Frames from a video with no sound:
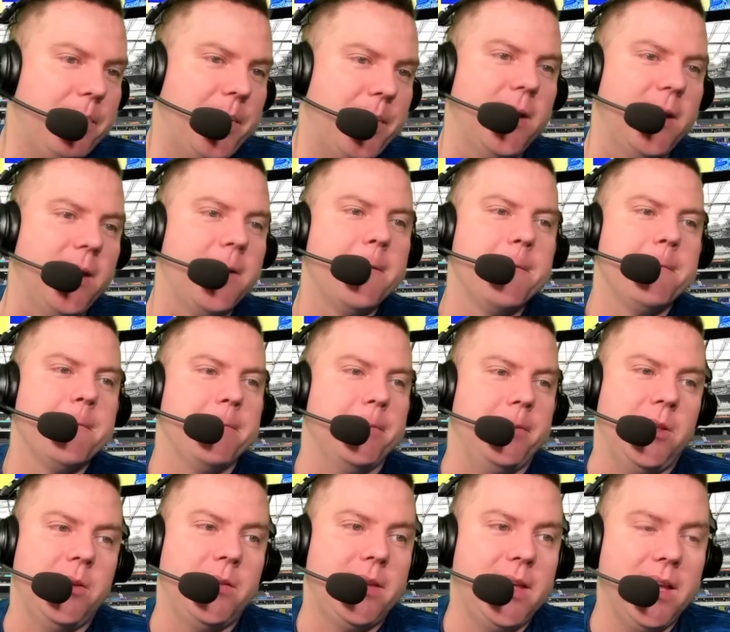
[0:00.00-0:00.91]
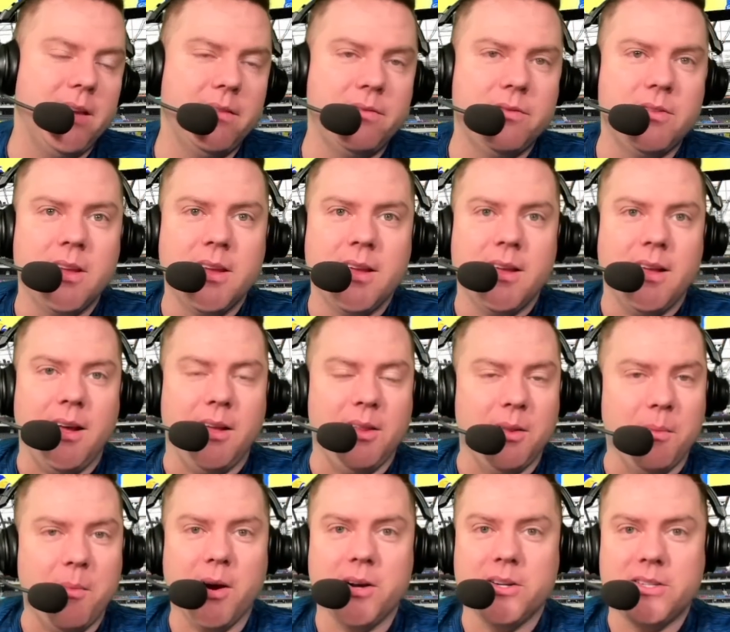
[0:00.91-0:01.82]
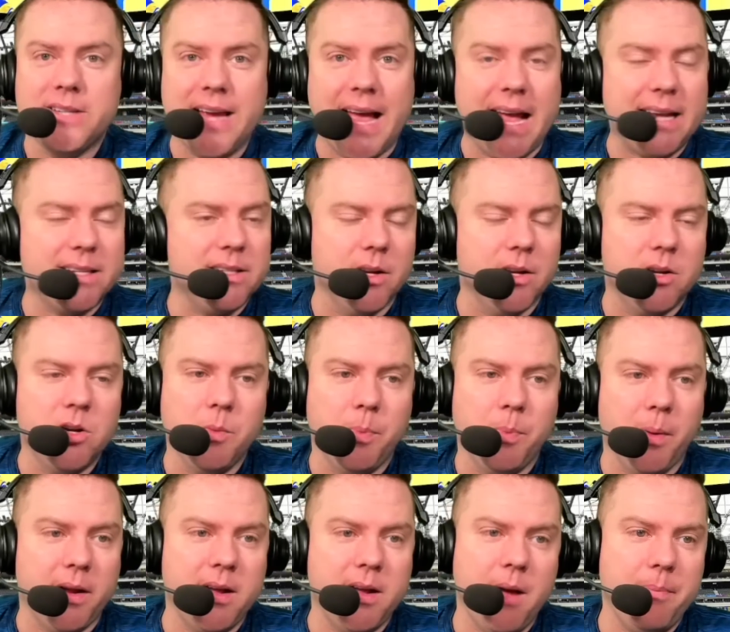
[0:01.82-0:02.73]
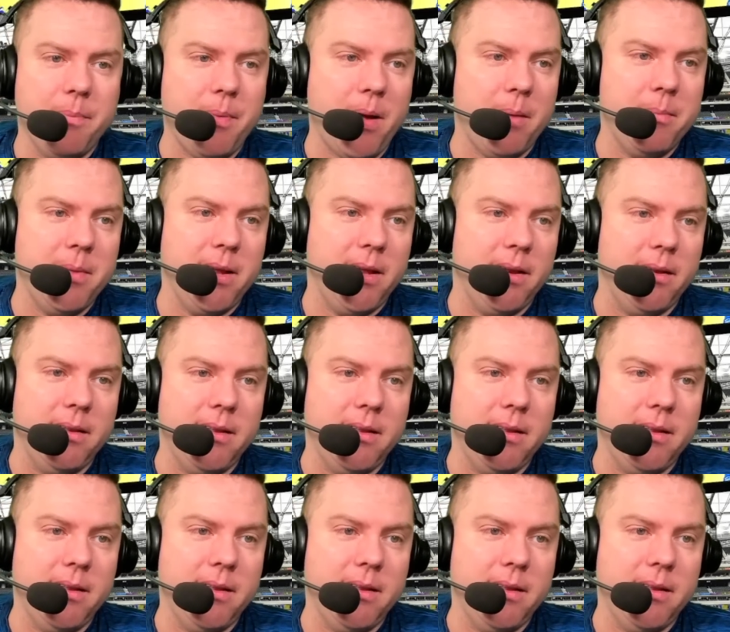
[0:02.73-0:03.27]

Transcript: And you give a Lamar Jackson a Cooper Kupp, I mean,